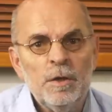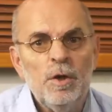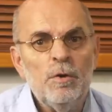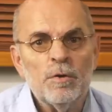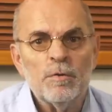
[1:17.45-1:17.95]
the
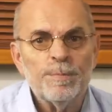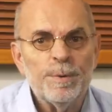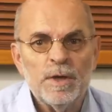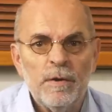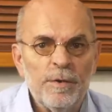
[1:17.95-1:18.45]
use of
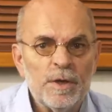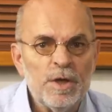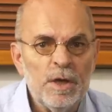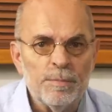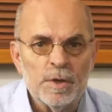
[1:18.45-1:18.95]
specific
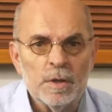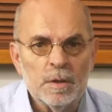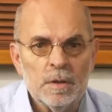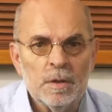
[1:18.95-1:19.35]
chips.